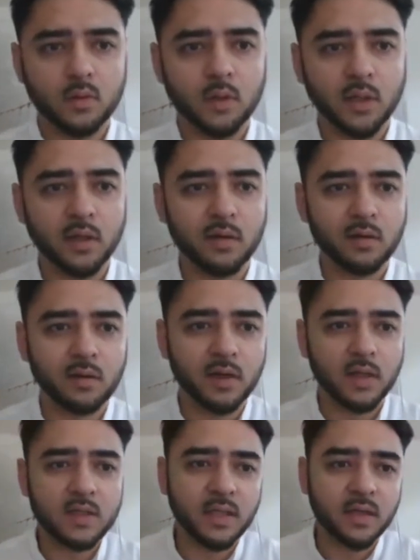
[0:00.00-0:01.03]
okay,
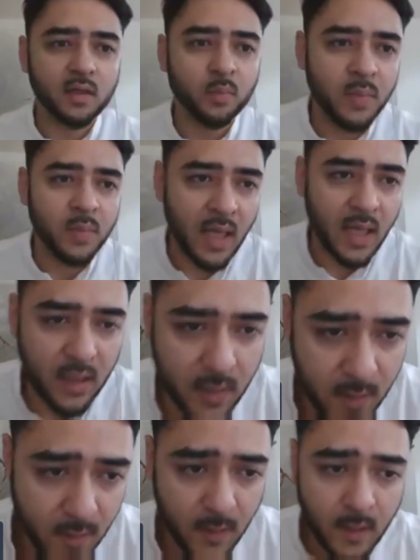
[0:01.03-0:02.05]
I take it I'm back.
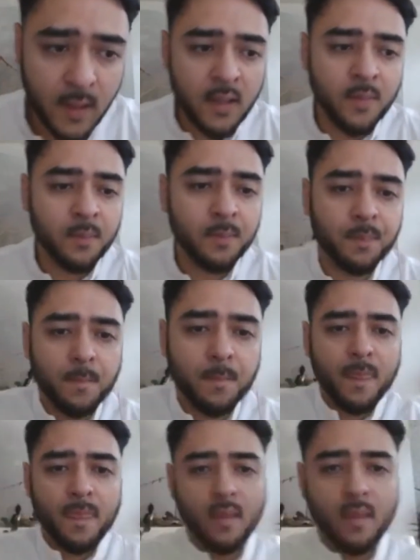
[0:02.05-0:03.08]

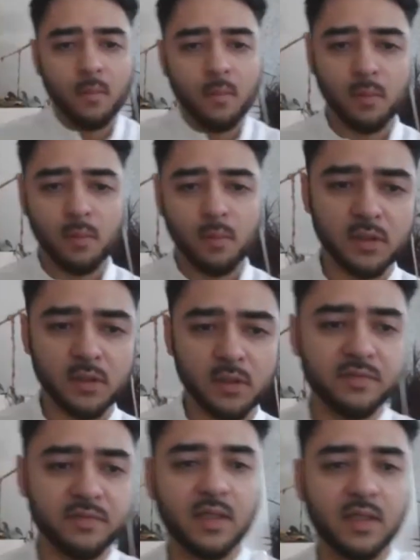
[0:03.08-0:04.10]
My apologies
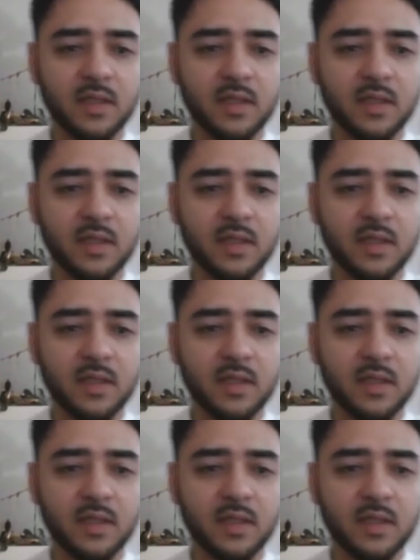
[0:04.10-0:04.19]
for that.